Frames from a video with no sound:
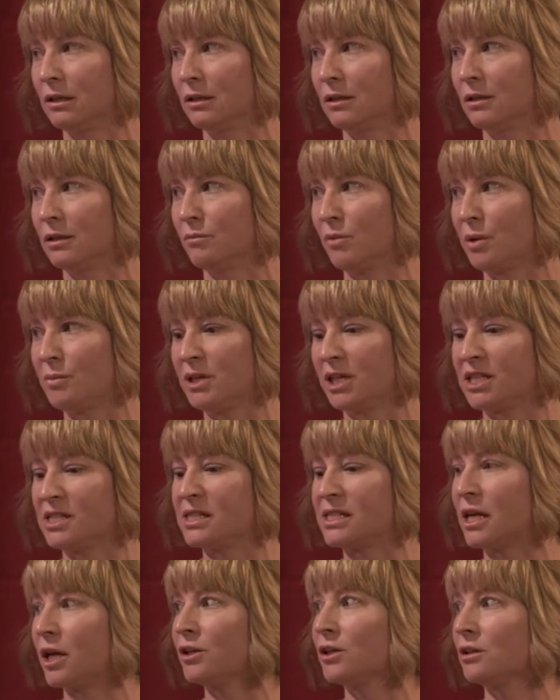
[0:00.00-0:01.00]
Might be at a
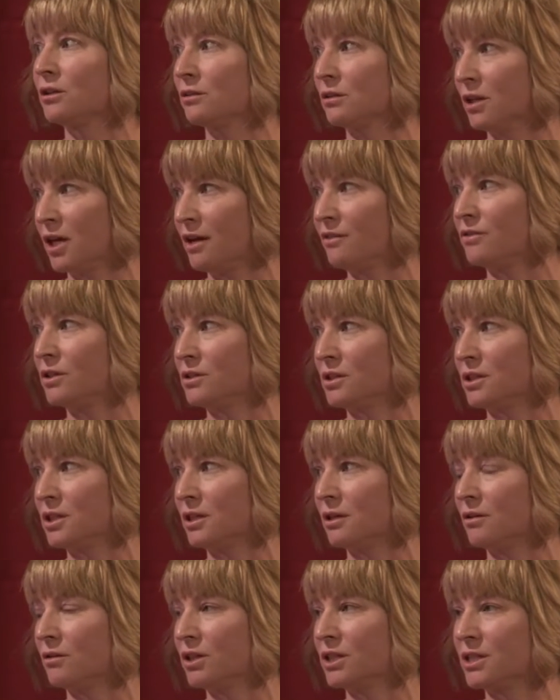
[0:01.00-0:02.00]
cellular level
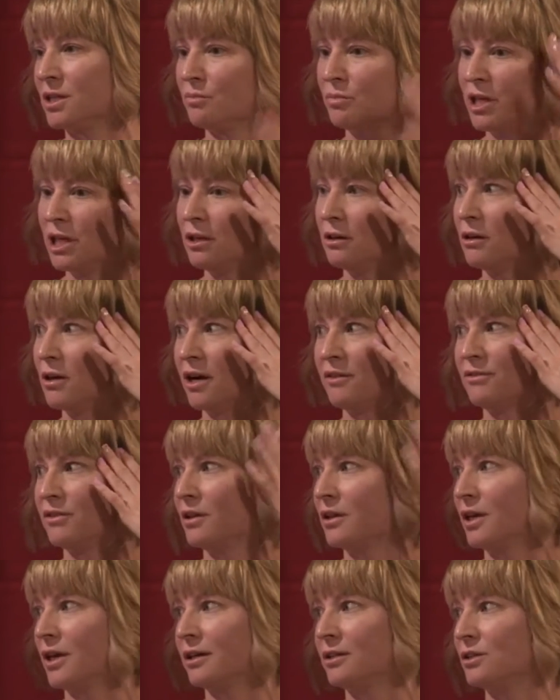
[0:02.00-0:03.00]
still, because up here I feel
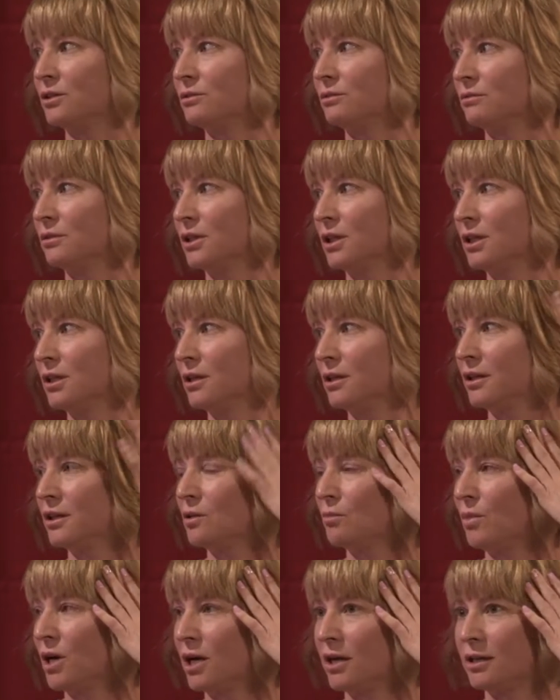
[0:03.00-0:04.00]
like I do in the
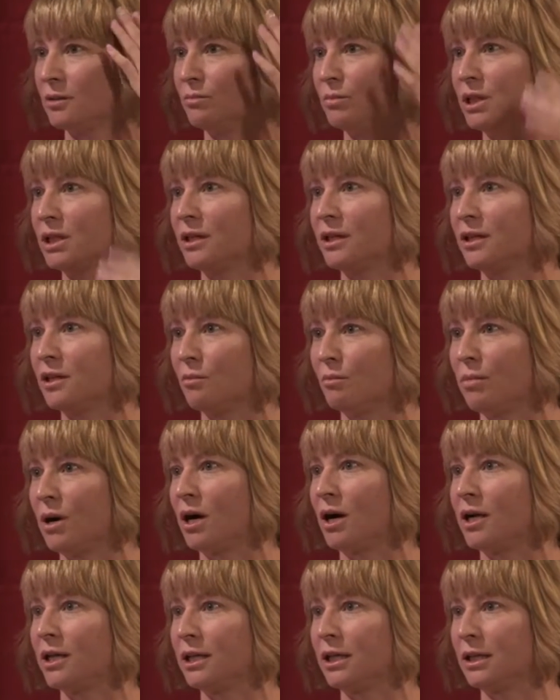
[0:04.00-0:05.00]
mind, but in the
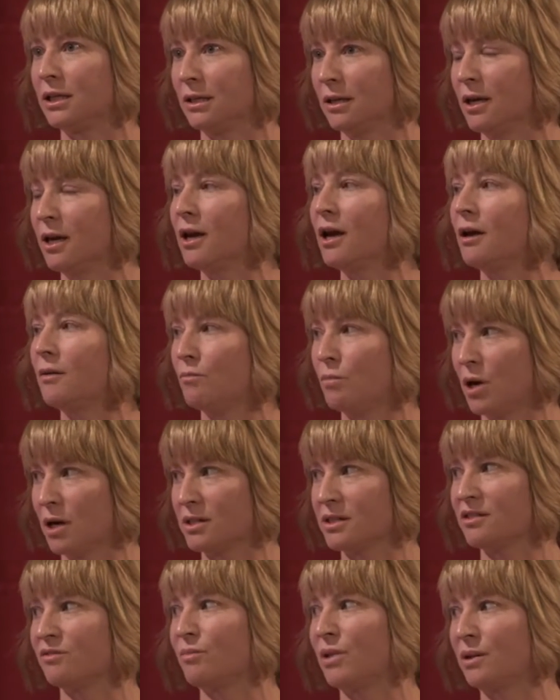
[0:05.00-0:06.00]
body, parts
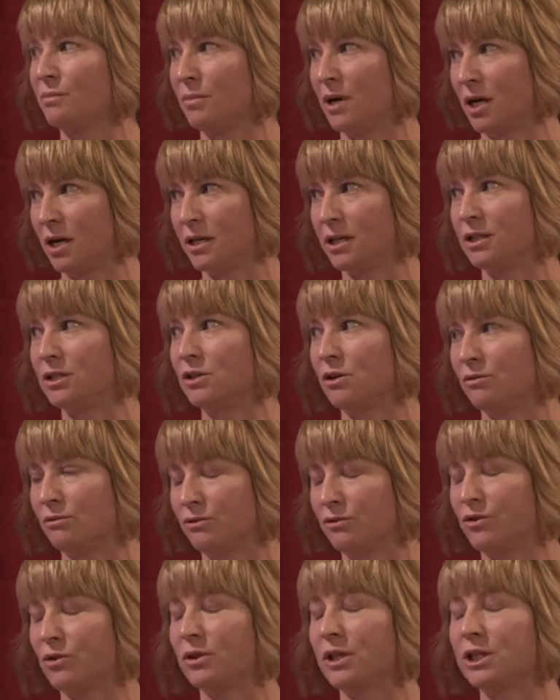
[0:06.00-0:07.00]
of my body don't
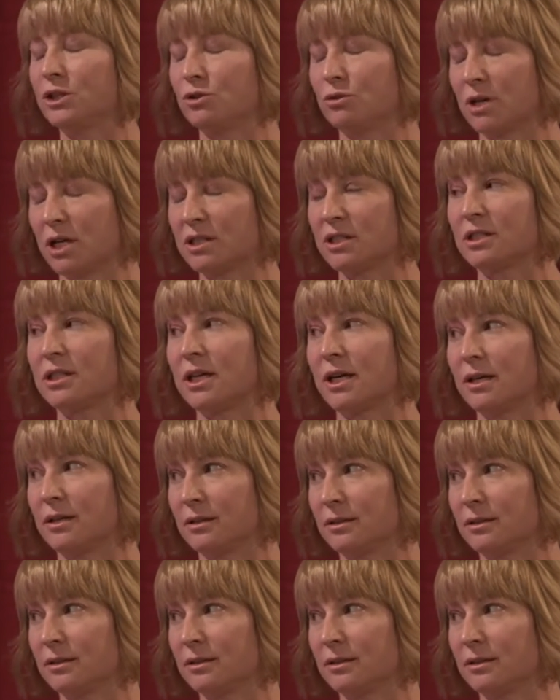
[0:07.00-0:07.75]
fully trust yet.